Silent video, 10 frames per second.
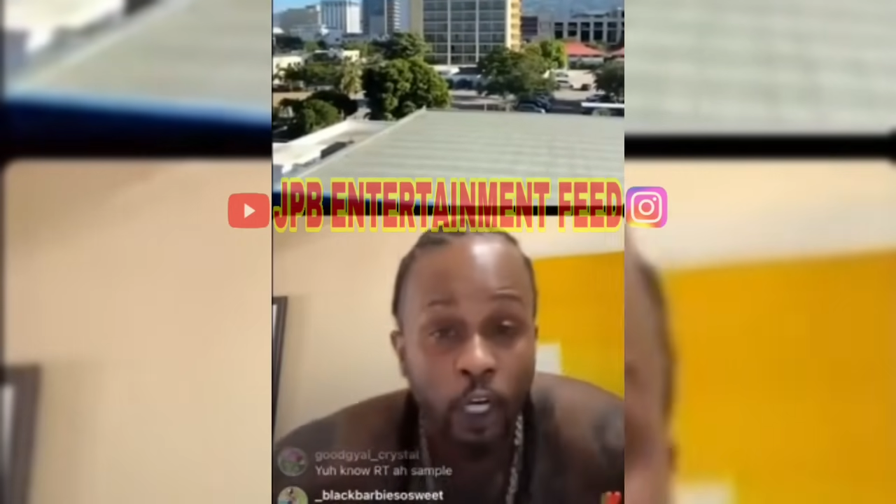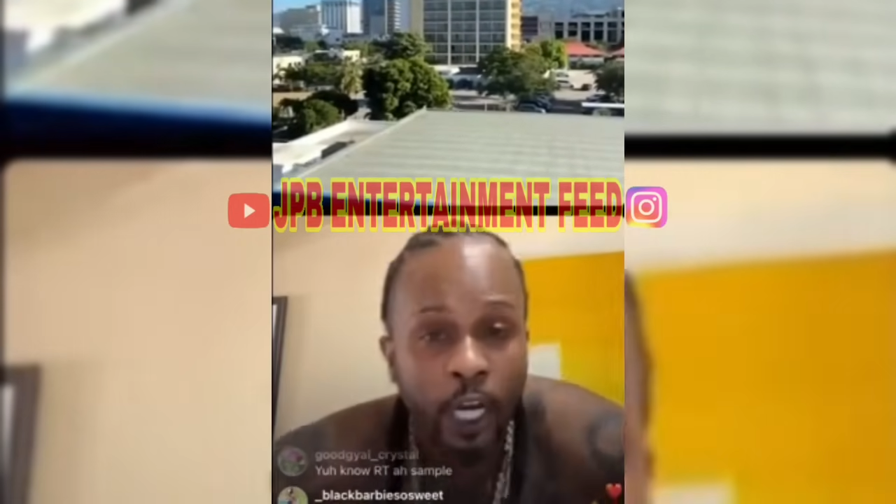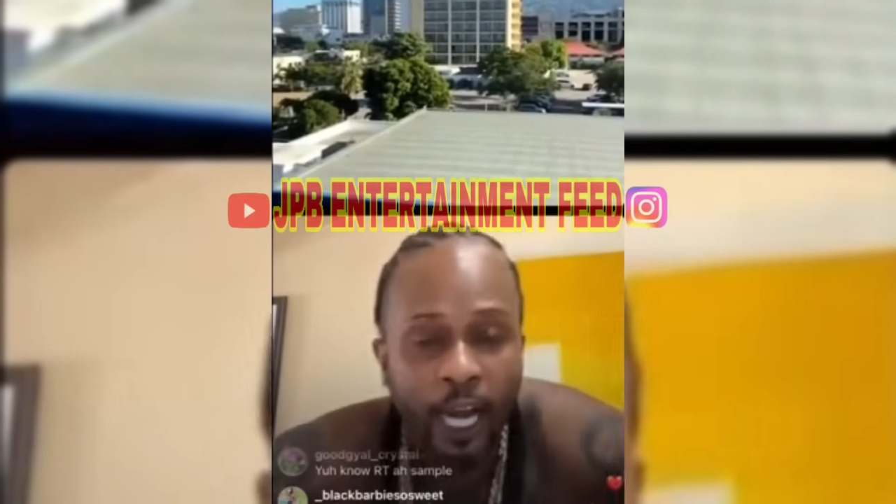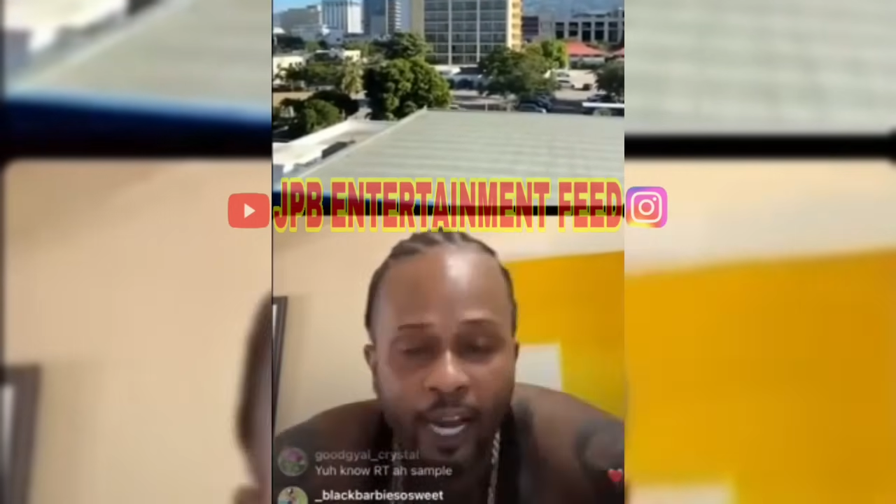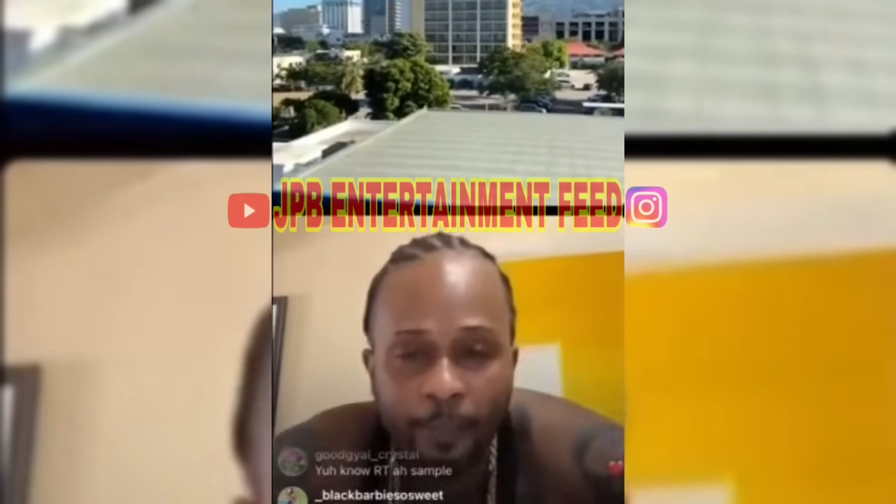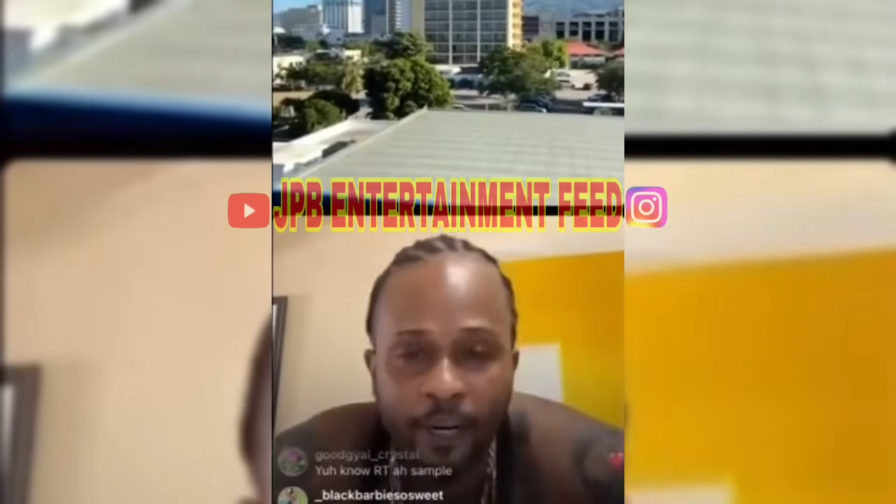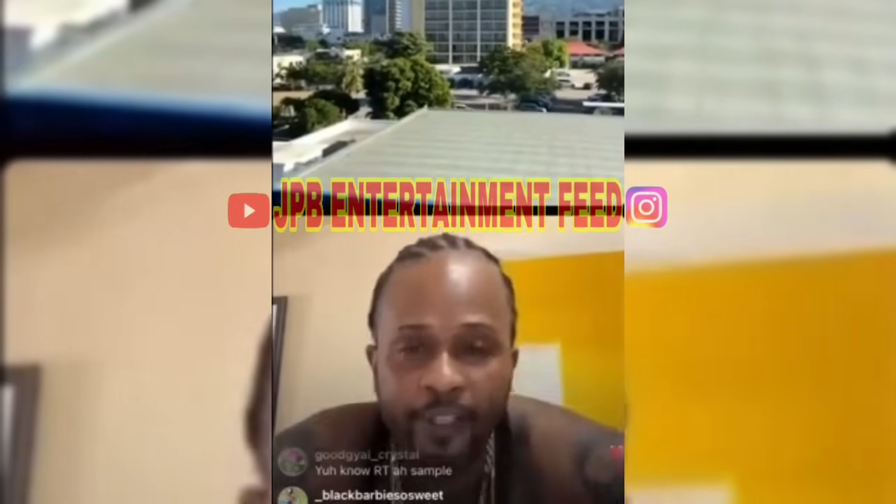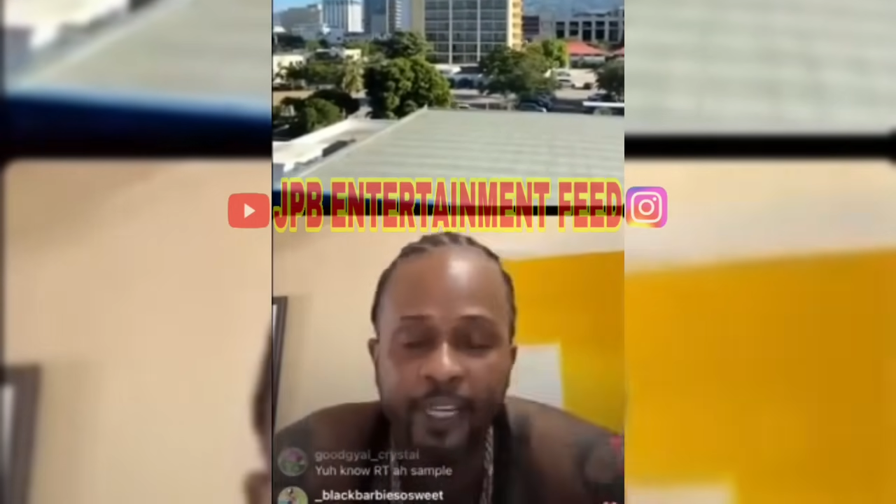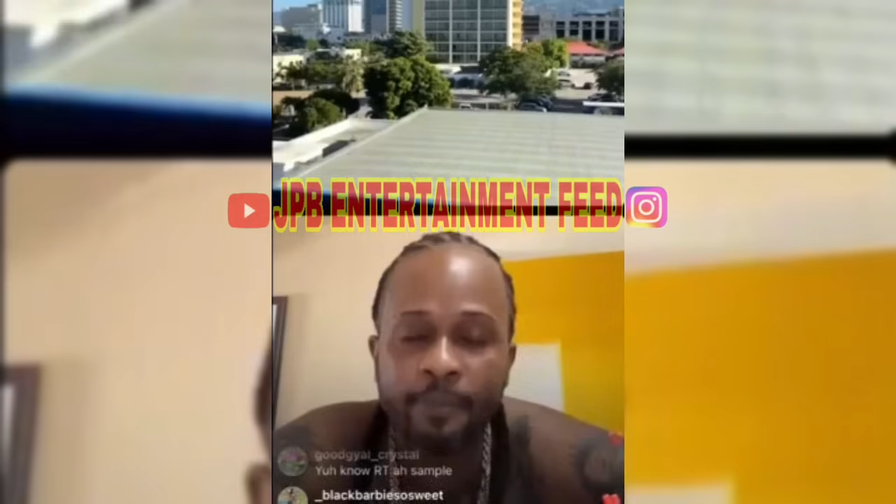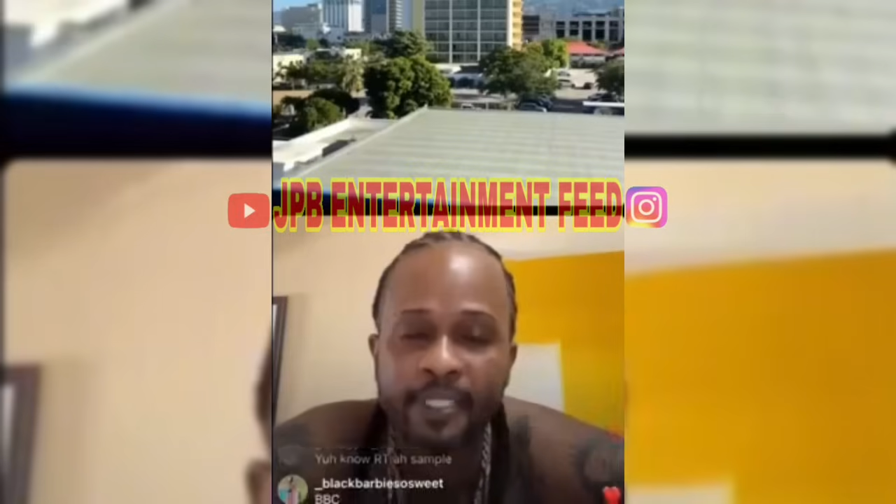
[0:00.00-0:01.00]

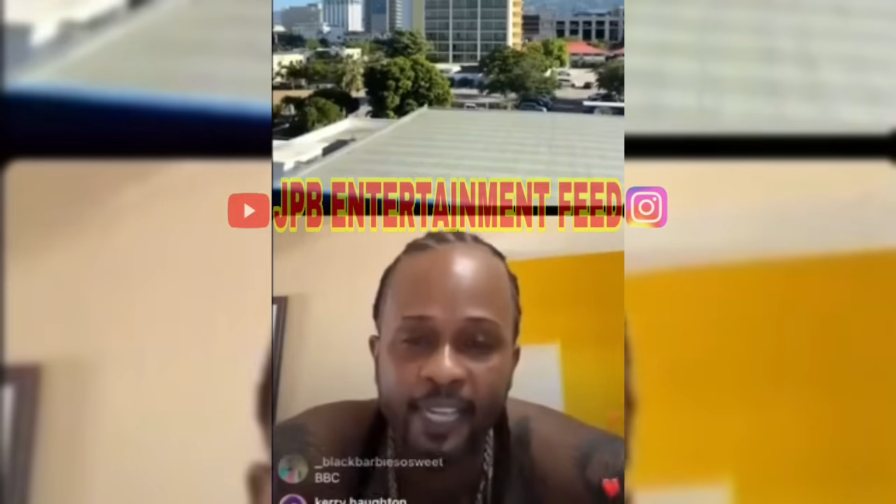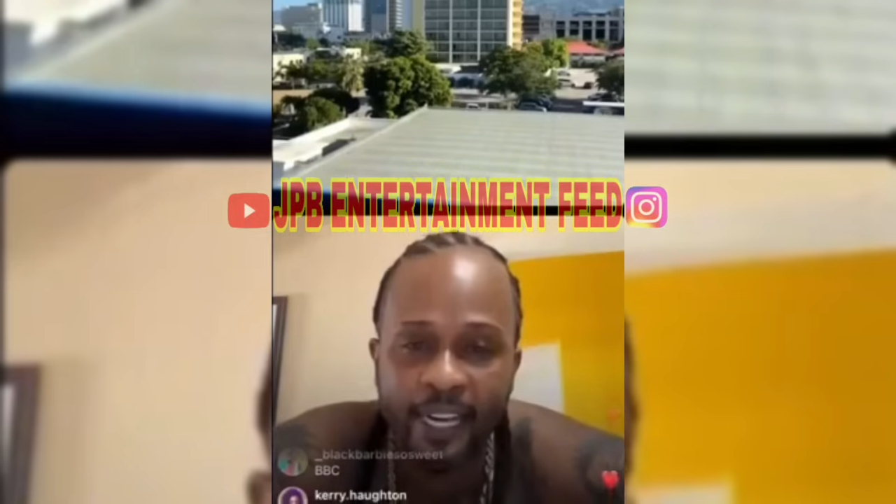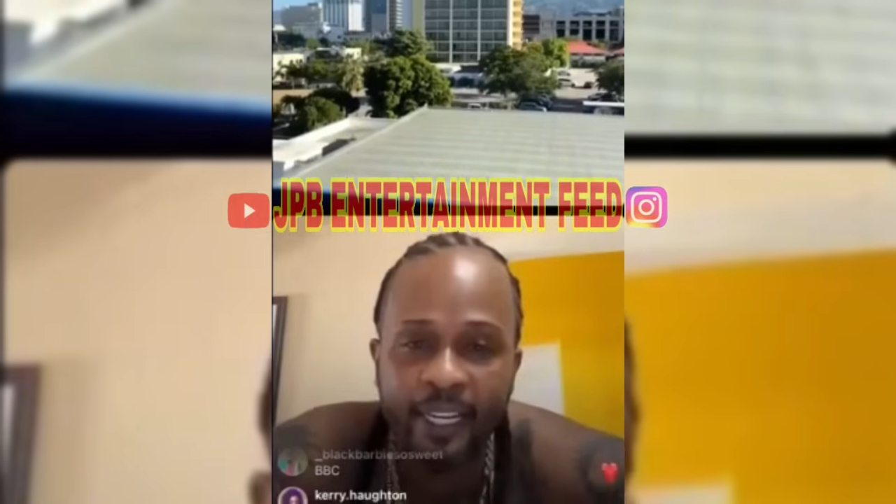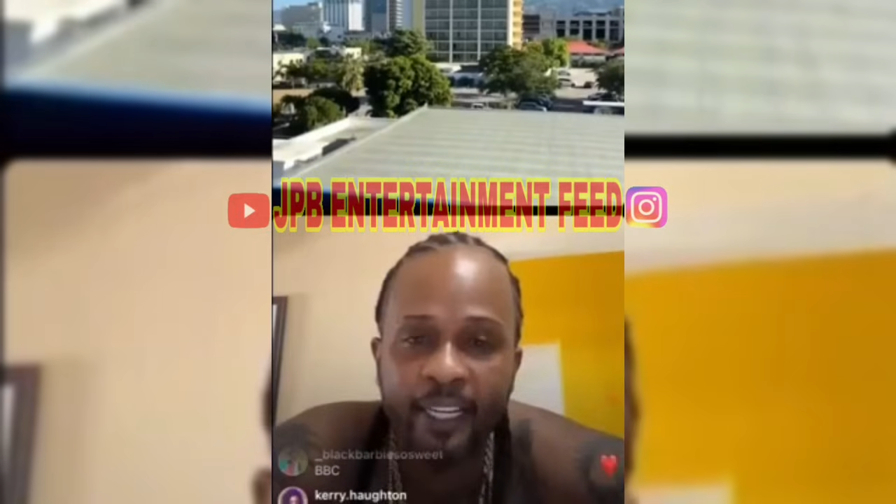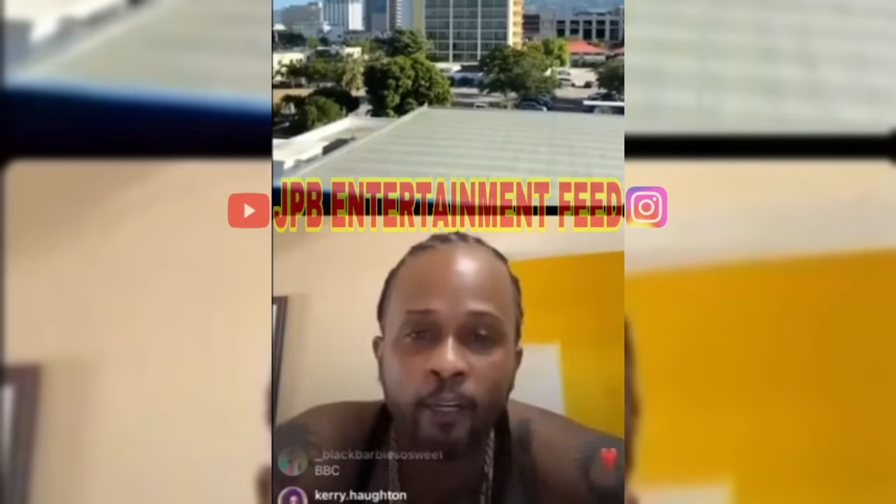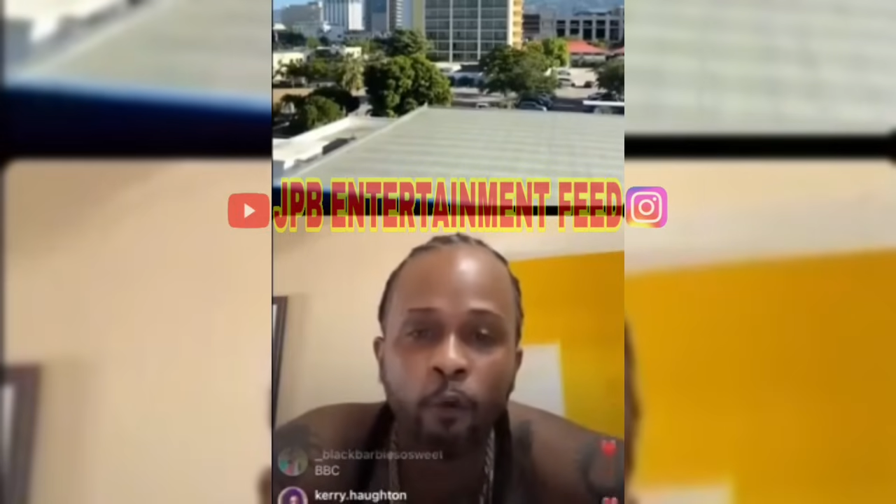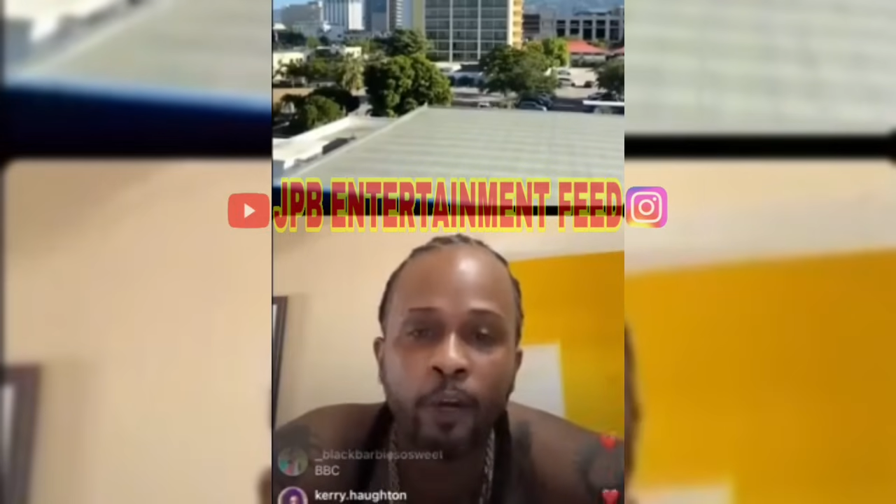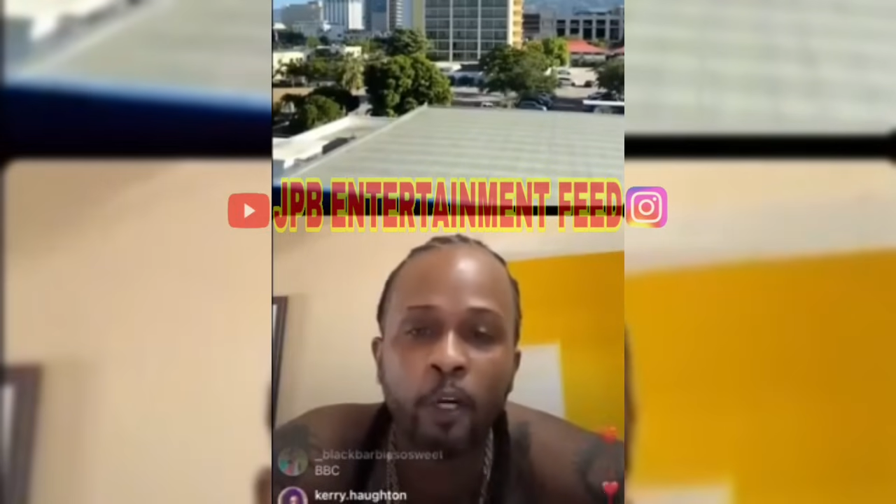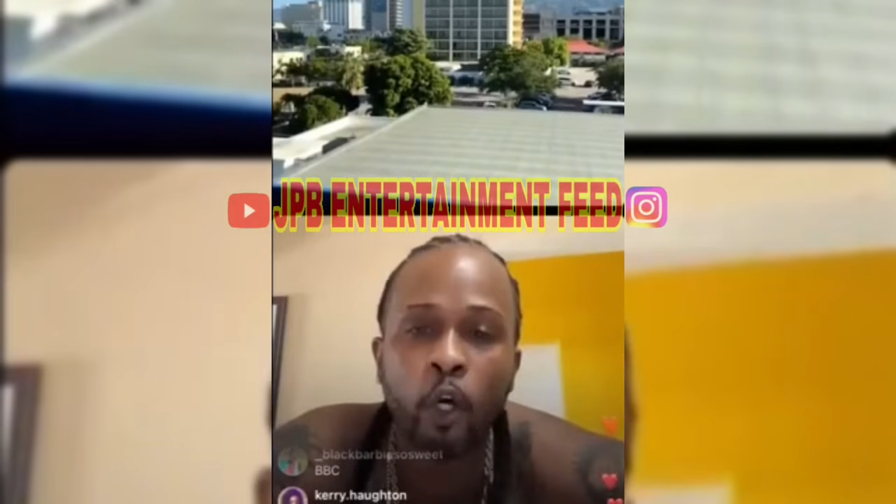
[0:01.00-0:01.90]
Amarii, them say when we